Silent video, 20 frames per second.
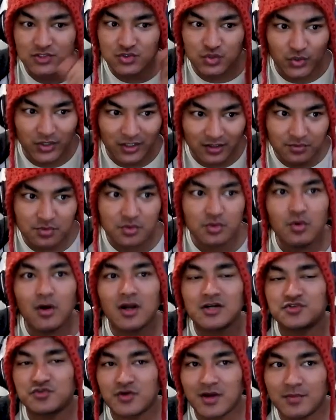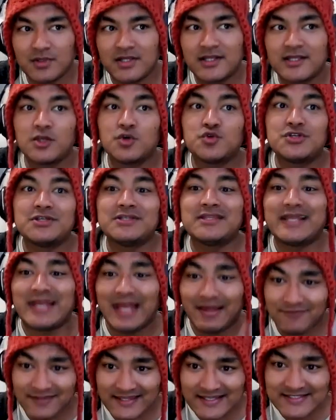So if you are traveling using the
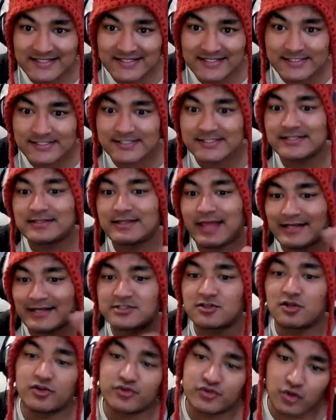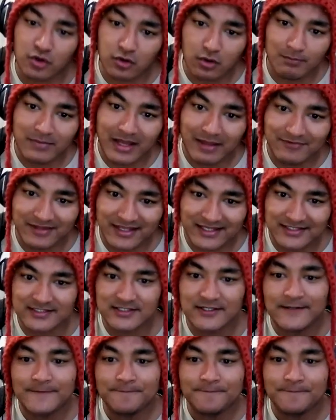navigation skills, that's called circumnavigate.